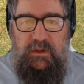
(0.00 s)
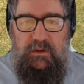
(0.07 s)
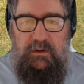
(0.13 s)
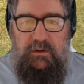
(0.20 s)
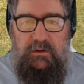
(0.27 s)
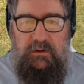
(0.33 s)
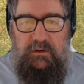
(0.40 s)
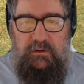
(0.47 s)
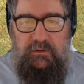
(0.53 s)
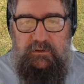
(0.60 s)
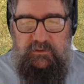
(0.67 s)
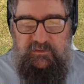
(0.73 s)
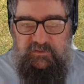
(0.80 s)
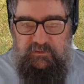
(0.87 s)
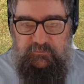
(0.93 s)
And
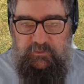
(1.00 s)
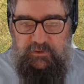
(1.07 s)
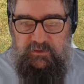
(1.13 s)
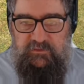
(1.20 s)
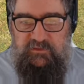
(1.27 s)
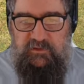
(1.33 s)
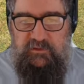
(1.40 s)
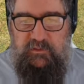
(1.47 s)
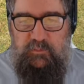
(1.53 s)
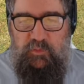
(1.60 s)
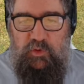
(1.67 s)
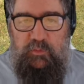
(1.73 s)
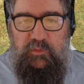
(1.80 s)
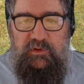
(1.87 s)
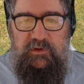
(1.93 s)
let's see if I can set the
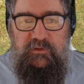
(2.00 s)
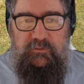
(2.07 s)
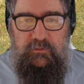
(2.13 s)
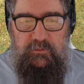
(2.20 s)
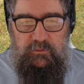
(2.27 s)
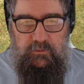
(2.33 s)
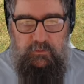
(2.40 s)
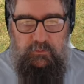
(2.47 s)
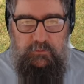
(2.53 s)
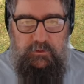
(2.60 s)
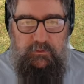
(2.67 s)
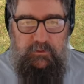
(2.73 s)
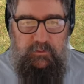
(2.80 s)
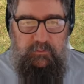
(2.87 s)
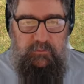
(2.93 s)
properties for all
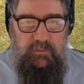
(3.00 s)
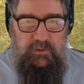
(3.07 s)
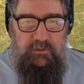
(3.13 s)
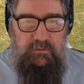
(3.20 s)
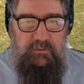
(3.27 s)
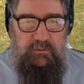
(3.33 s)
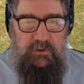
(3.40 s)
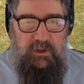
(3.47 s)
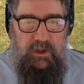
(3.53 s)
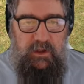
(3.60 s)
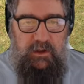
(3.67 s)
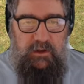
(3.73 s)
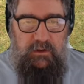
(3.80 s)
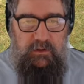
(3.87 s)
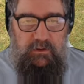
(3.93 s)
of them.
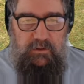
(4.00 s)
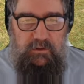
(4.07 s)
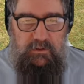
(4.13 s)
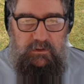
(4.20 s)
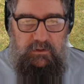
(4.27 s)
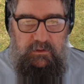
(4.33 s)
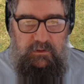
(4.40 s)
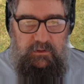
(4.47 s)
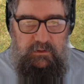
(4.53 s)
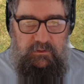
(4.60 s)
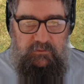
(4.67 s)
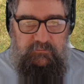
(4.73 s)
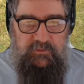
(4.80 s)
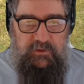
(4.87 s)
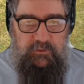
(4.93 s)
Can.
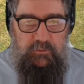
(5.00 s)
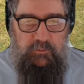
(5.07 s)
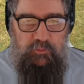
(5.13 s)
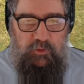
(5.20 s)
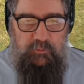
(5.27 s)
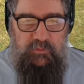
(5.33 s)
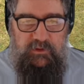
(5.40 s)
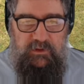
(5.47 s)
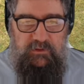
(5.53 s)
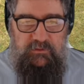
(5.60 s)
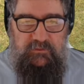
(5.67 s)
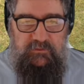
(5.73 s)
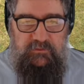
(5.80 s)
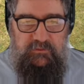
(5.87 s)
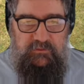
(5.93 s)
Vehicle
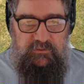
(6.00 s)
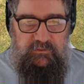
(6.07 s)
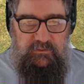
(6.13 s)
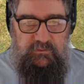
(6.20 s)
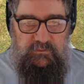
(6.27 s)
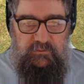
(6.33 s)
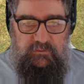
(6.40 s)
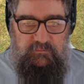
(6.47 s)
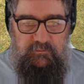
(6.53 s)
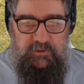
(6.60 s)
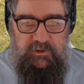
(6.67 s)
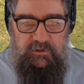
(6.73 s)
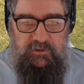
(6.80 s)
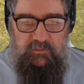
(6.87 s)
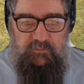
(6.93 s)
properties.
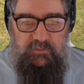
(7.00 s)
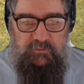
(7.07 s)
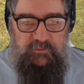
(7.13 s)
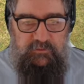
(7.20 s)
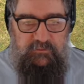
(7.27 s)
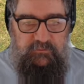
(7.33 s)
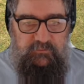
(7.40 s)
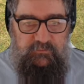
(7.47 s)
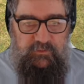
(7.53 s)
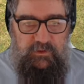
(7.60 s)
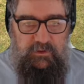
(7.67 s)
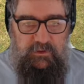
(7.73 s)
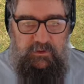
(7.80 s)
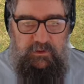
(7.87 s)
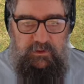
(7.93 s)
Running number is
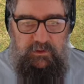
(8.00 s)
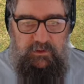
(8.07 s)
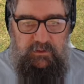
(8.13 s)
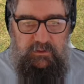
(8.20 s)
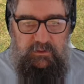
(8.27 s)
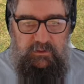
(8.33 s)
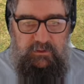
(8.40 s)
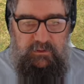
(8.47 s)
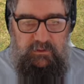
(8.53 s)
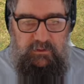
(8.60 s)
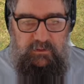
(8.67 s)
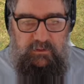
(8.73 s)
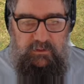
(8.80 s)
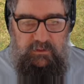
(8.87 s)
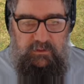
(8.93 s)
fine.
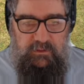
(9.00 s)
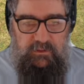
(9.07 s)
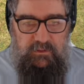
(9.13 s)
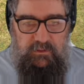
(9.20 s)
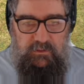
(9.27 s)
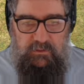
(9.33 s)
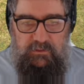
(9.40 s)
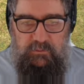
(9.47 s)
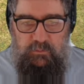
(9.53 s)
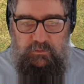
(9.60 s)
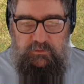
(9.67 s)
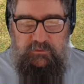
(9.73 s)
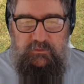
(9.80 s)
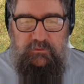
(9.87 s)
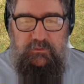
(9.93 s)
I
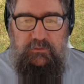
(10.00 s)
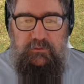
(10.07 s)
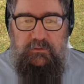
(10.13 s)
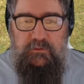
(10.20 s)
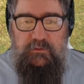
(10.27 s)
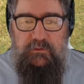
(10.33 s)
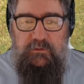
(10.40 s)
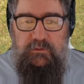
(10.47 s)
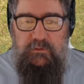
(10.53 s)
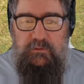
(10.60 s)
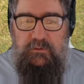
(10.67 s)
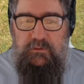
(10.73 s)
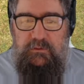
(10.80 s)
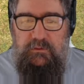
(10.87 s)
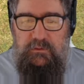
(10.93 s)
want to